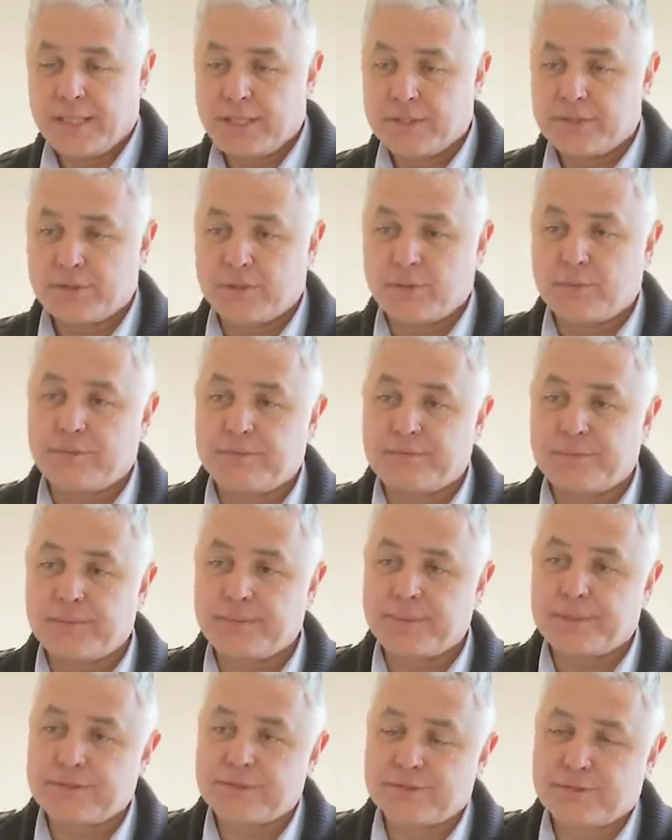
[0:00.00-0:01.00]
So from
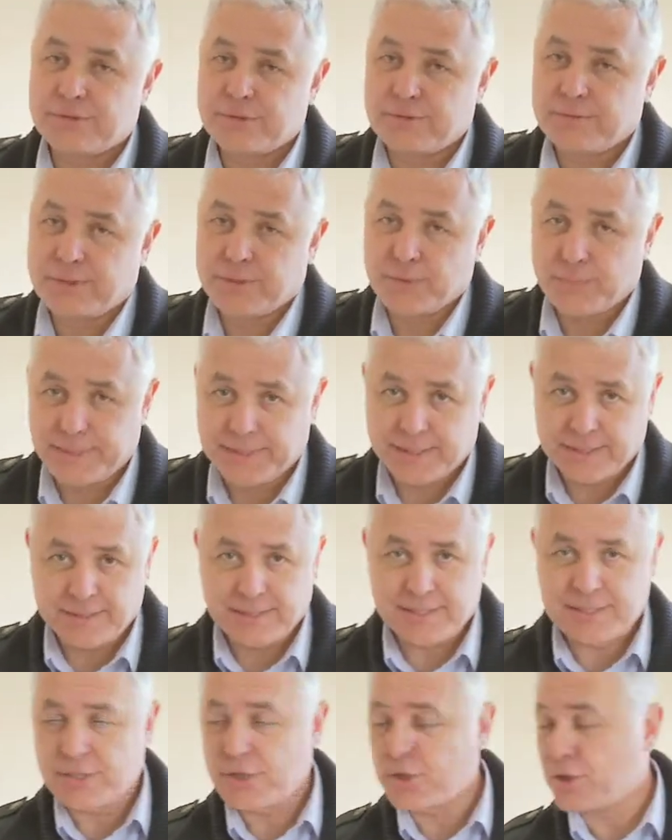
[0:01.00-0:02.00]
our survey we can
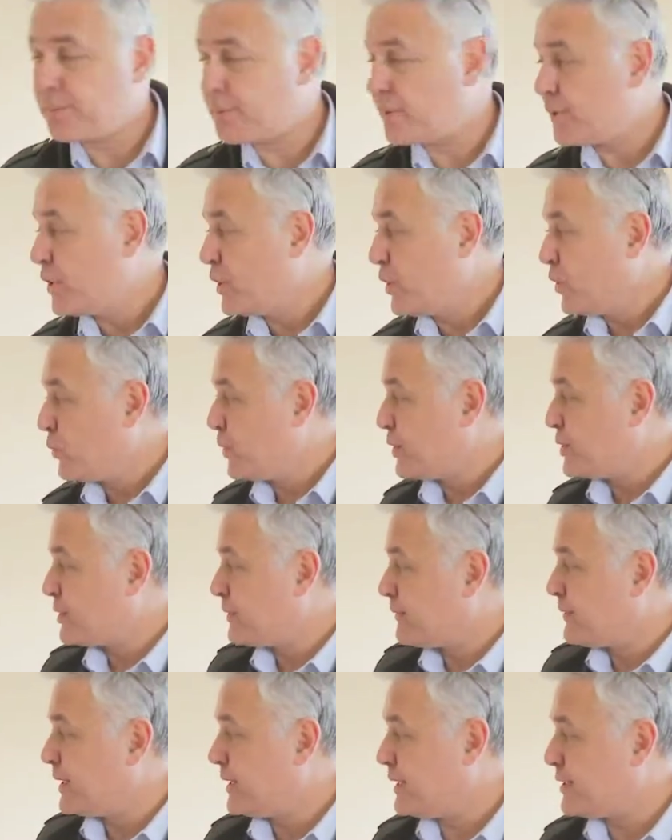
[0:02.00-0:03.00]
determine which
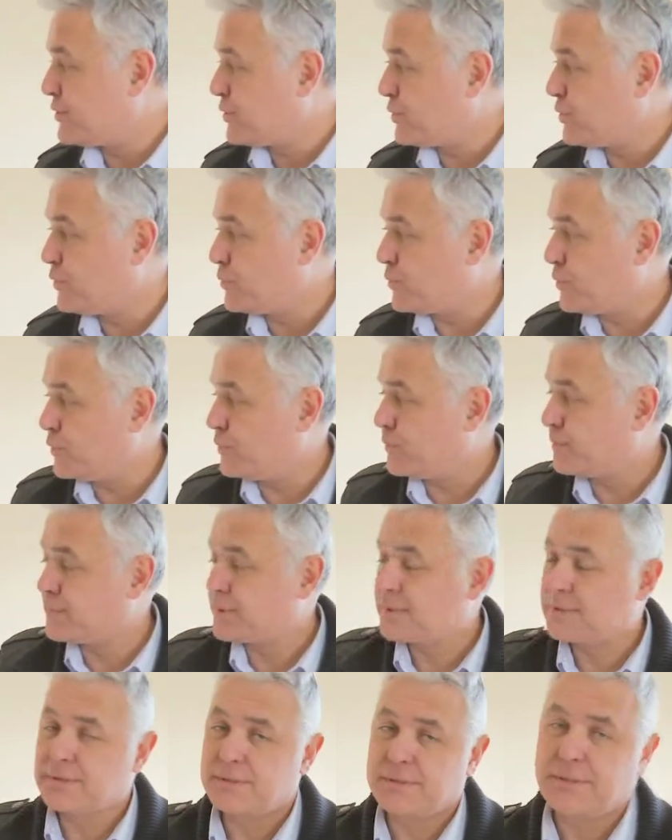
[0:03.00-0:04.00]
of these two
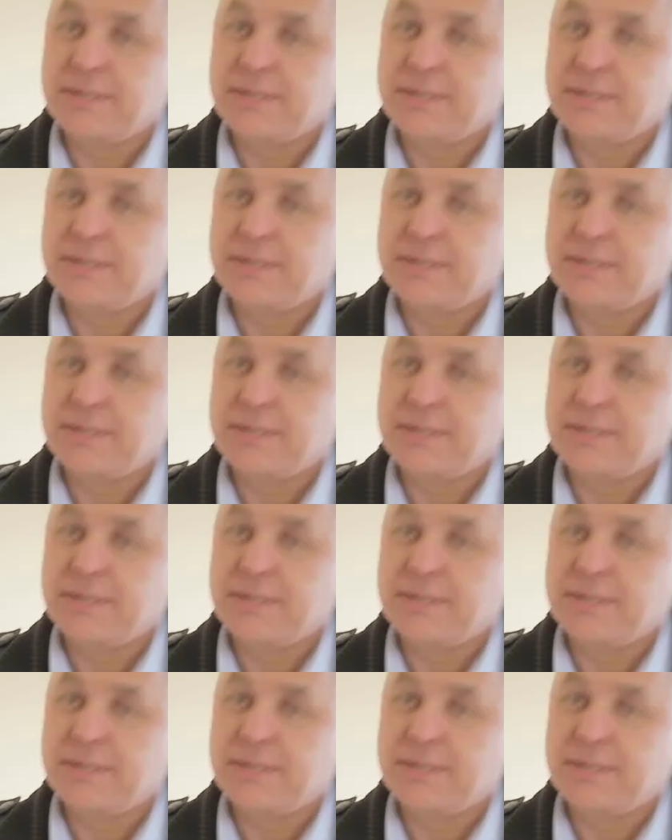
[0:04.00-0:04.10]
rooms